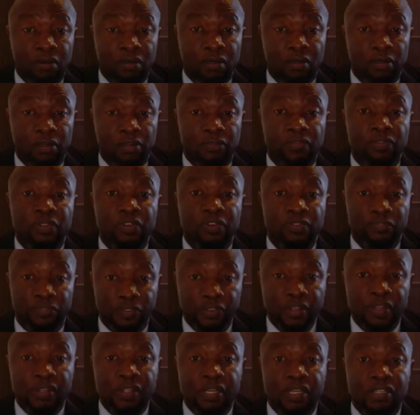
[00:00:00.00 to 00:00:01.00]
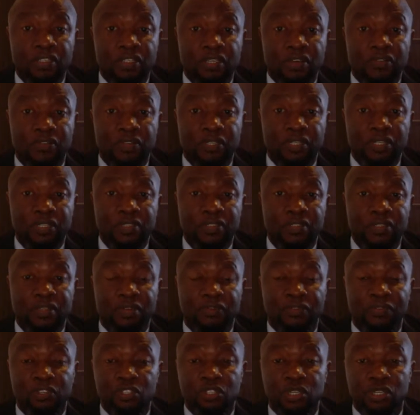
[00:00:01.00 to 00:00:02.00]
if they feel that evidence is
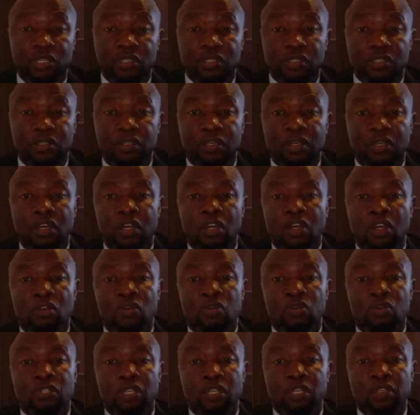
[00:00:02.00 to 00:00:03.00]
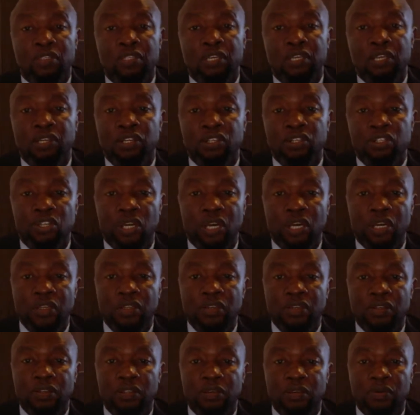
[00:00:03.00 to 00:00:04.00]
sufficient to sustain a
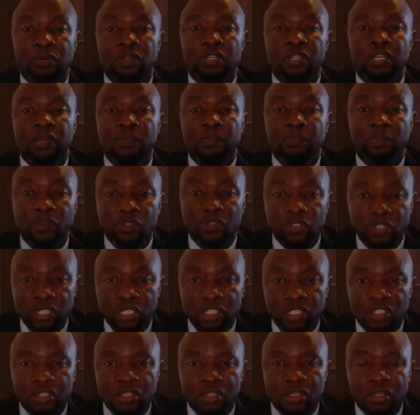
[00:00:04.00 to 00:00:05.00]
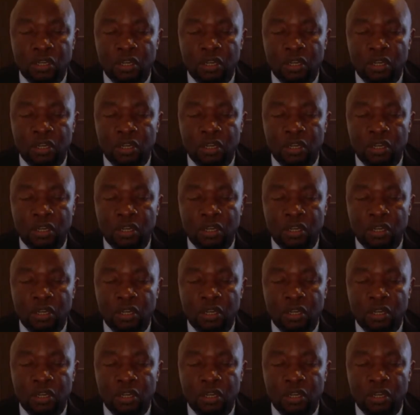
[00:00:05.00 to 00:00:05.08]
charge, they would then proceed